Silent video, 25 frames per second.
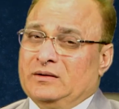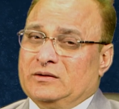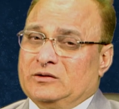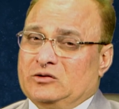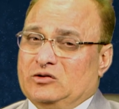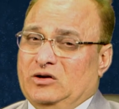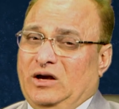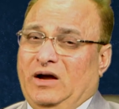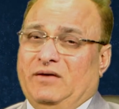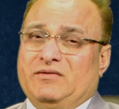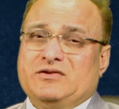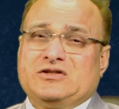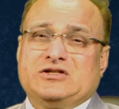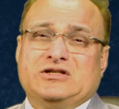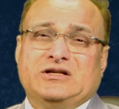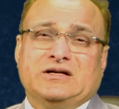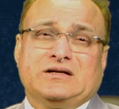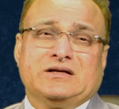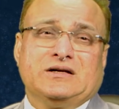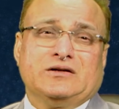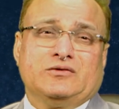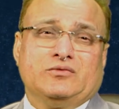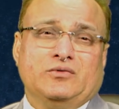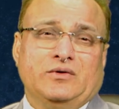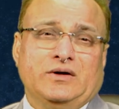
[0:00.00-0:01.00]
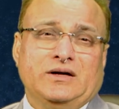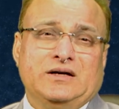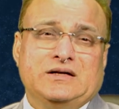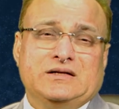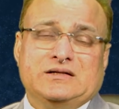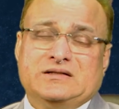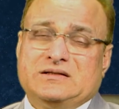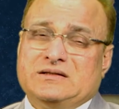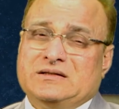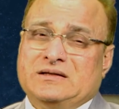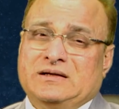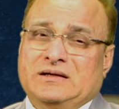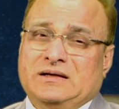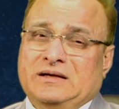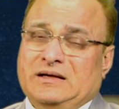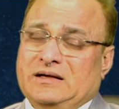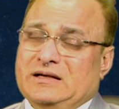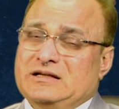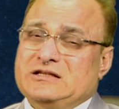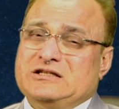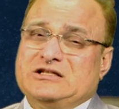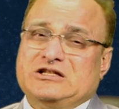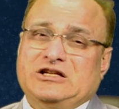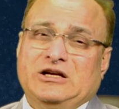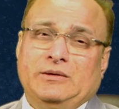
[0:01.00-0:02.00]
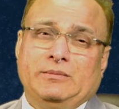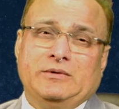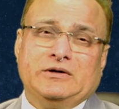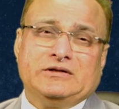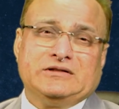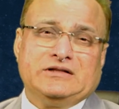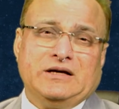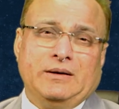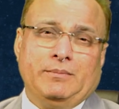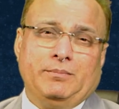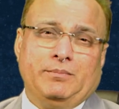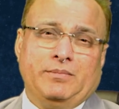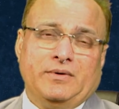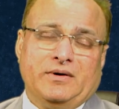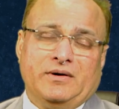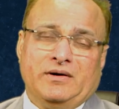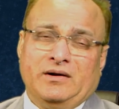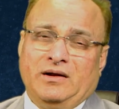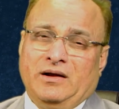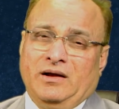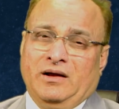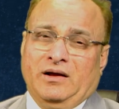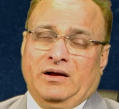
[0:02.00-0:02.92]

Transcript: You have a secret worries, unstable temper.